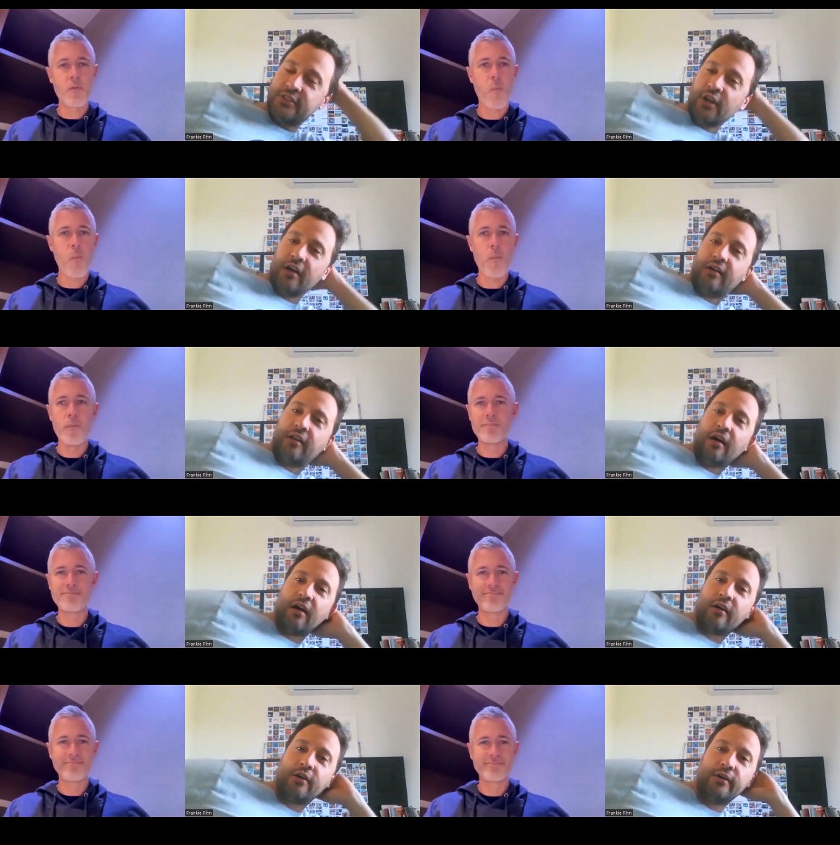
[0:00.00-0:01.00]
Speaker 1: Shaun
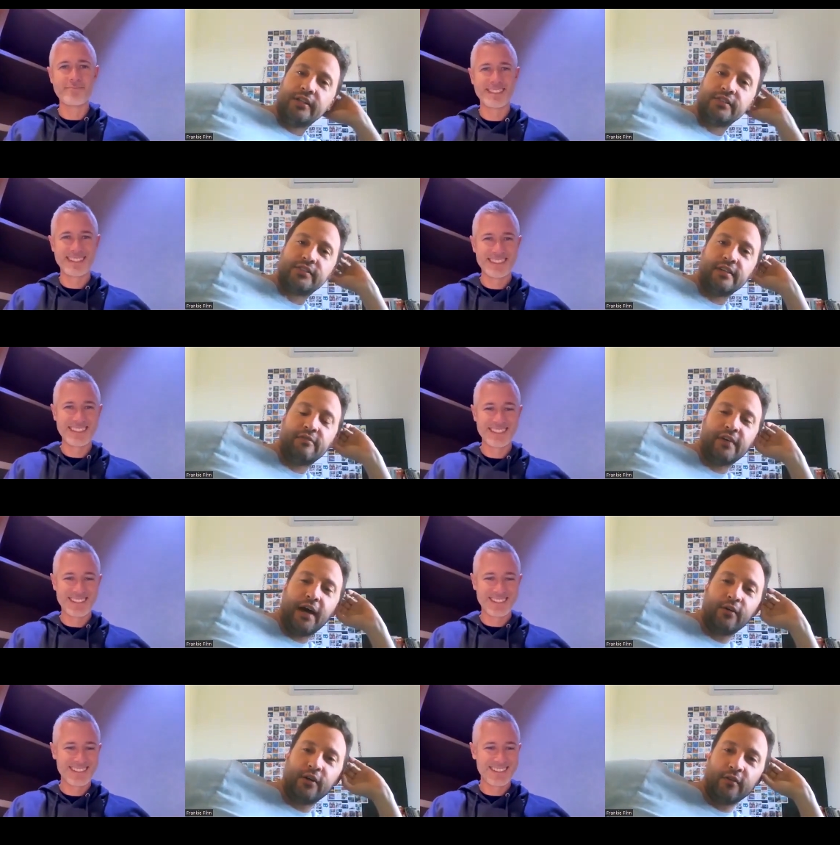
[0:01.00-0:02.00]
Clark, who is the
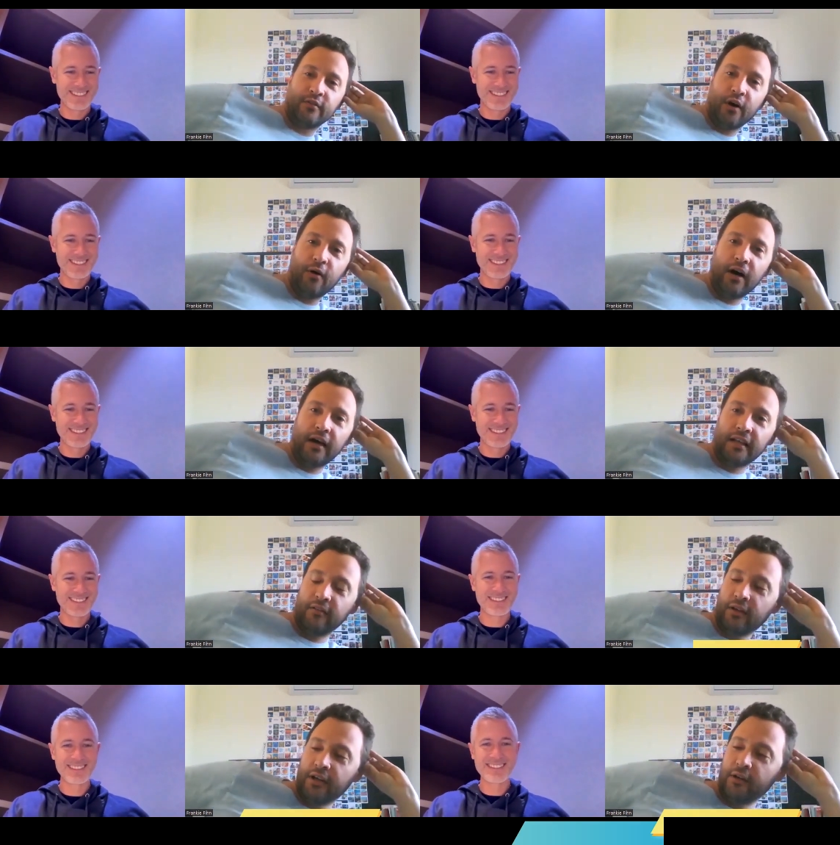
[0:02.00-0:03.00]
founder of Go High
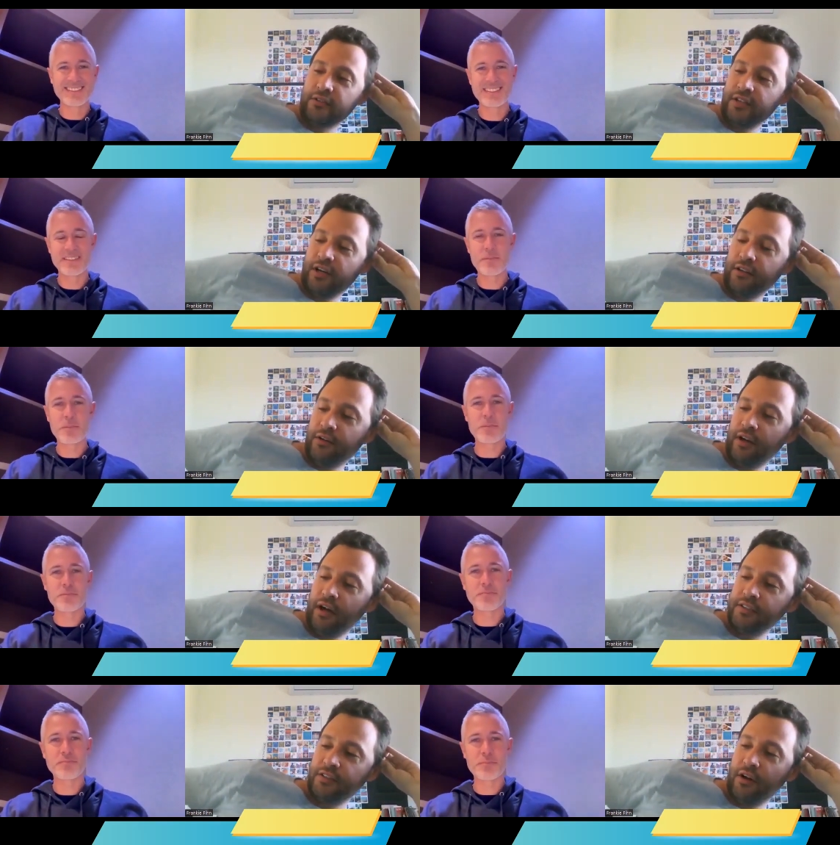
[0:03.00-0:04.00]
Level. I know a ton of you
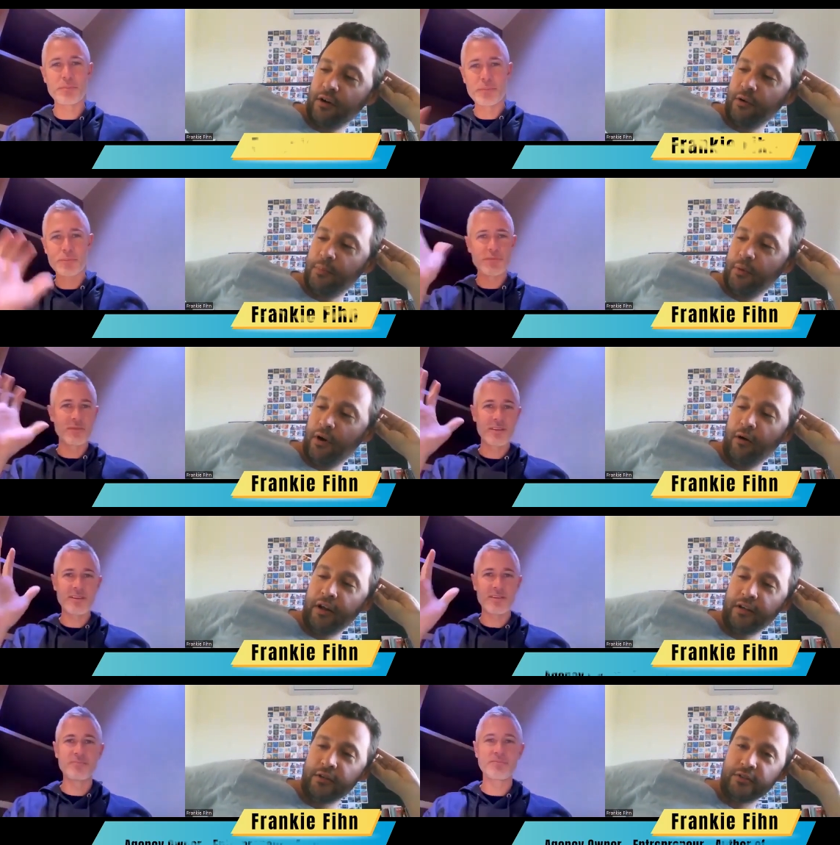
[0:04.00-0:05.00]
guys in our group are
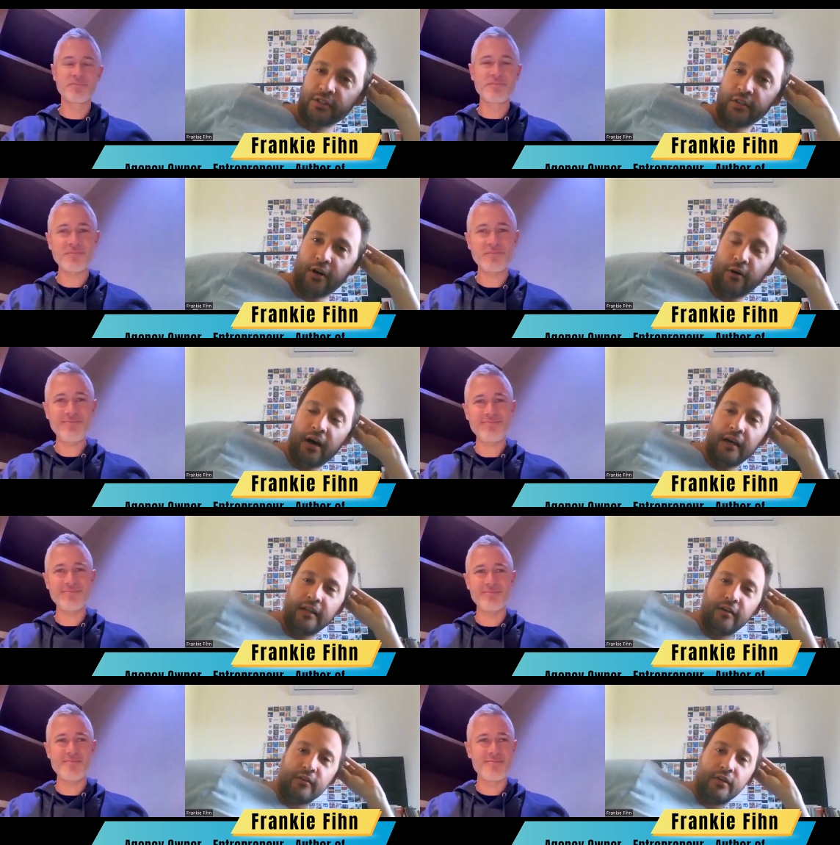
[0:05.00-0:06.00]
already using Go High
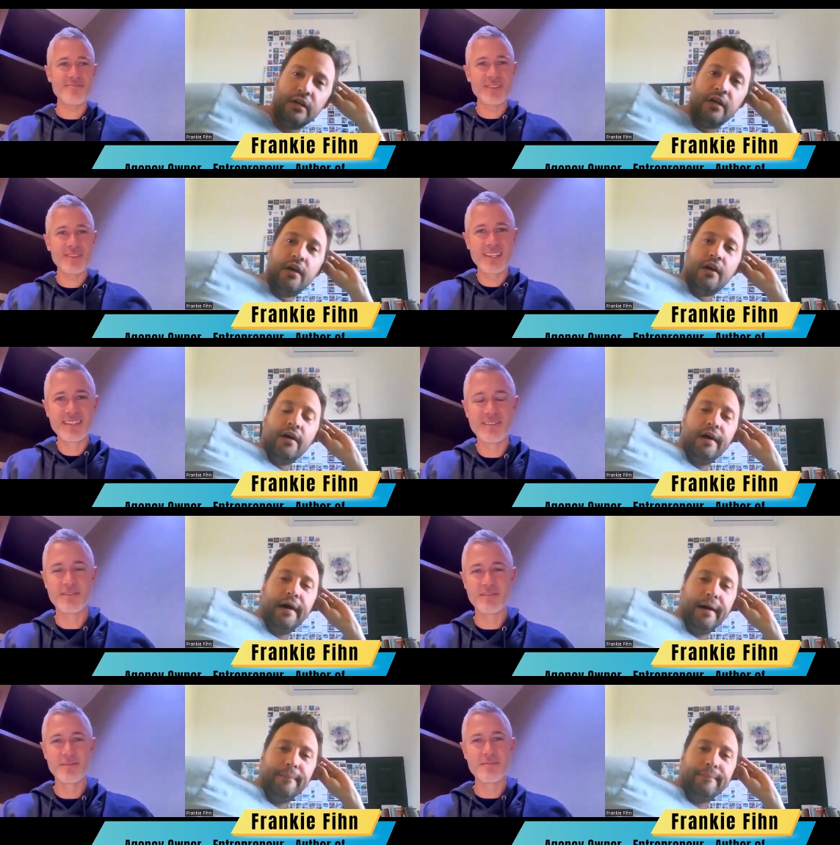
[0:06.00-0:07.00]
Level.
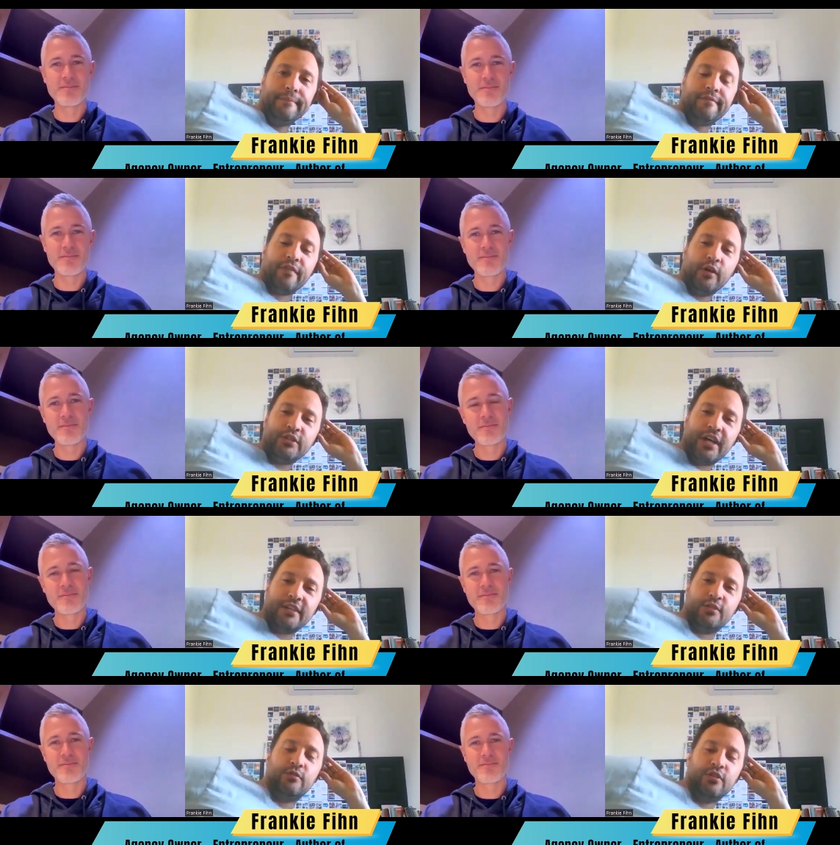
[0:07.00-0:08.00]
Um, for those of you
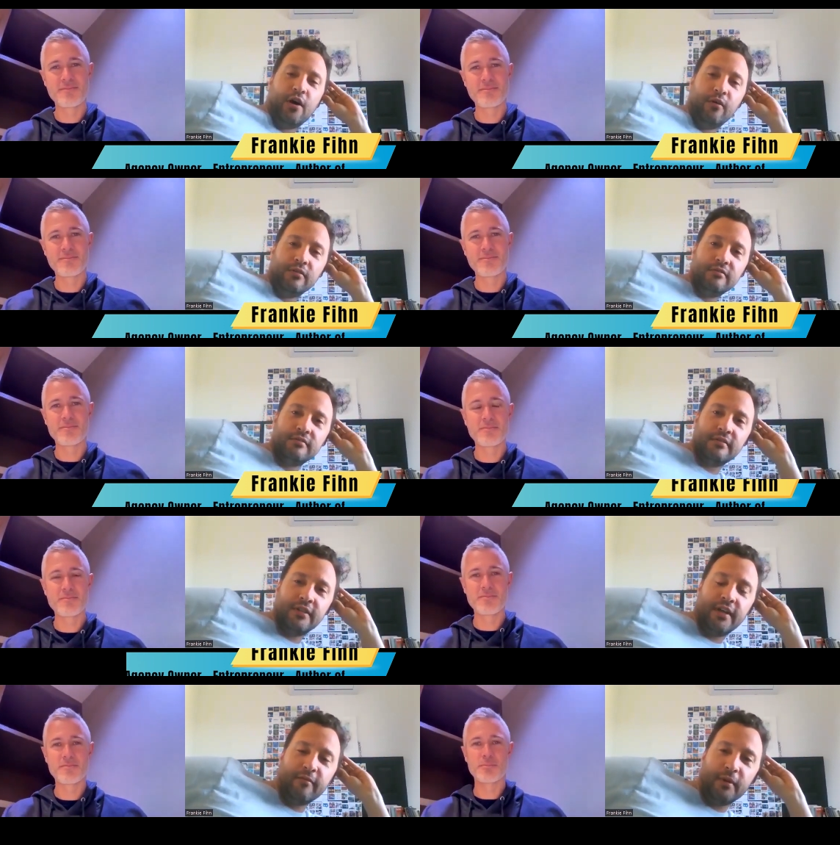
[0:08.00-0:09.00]
guys who don't
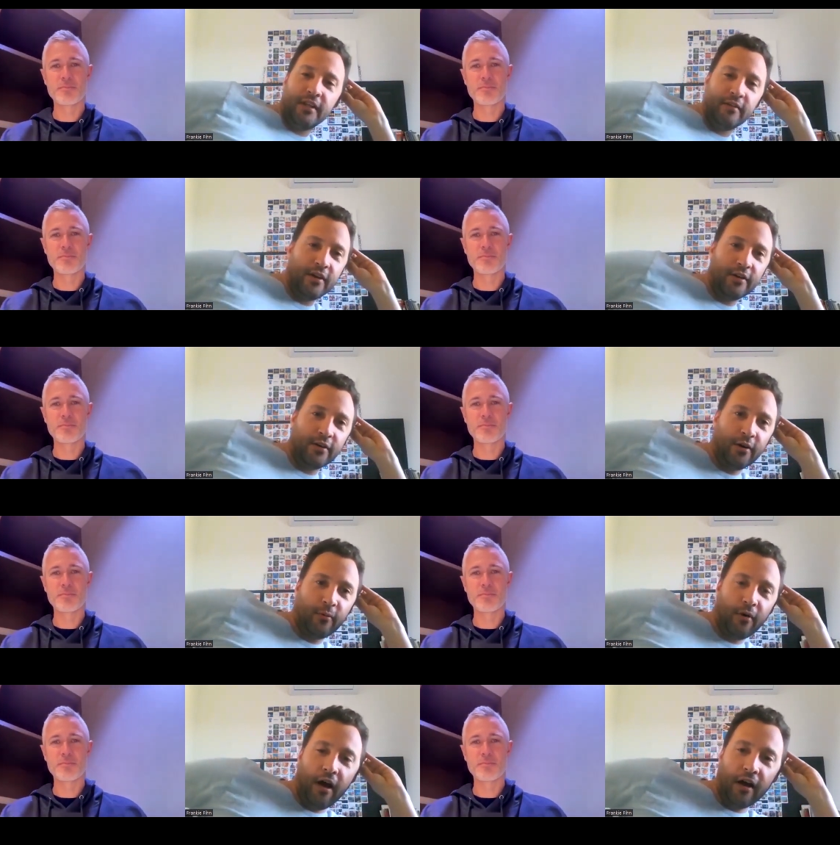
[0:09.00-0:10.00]
and have been living under a
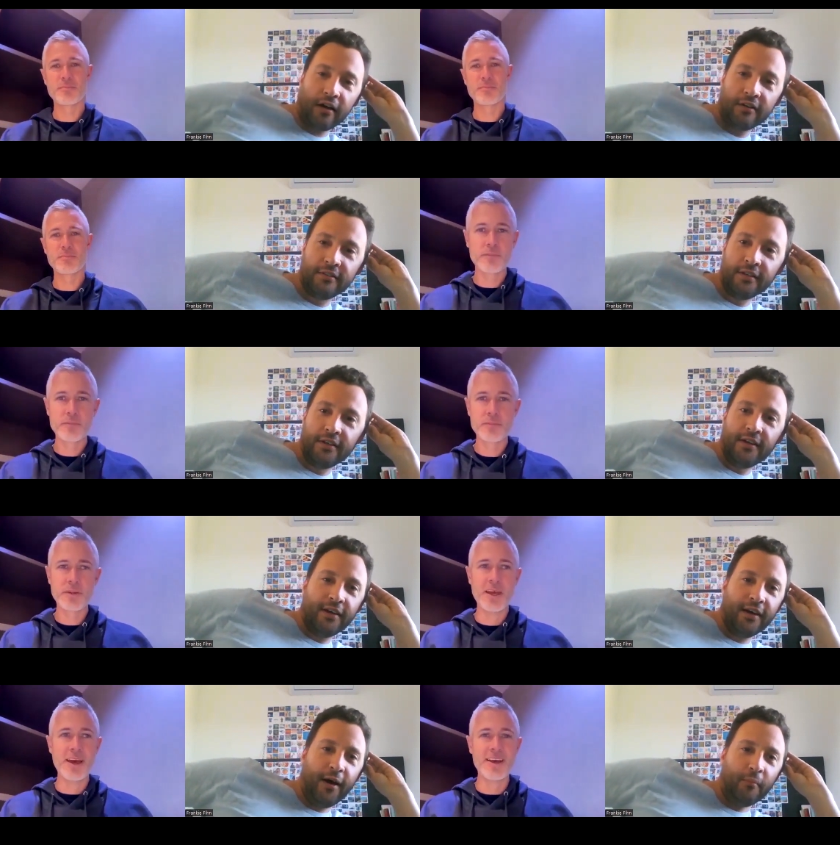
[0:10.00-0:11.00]
rock,
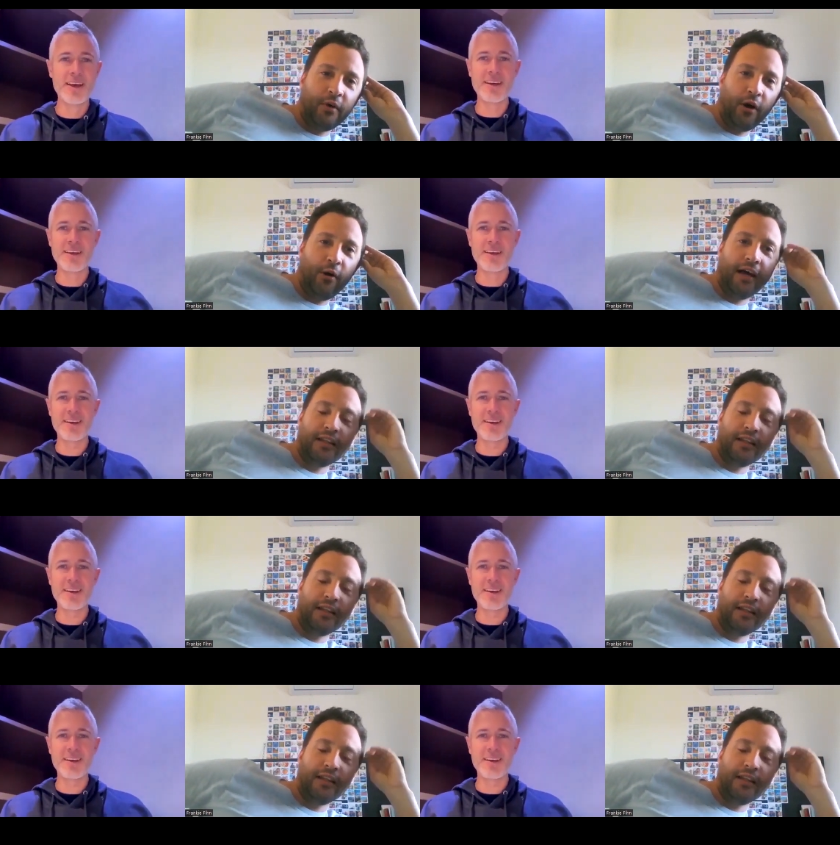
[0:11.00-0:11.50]
um, Go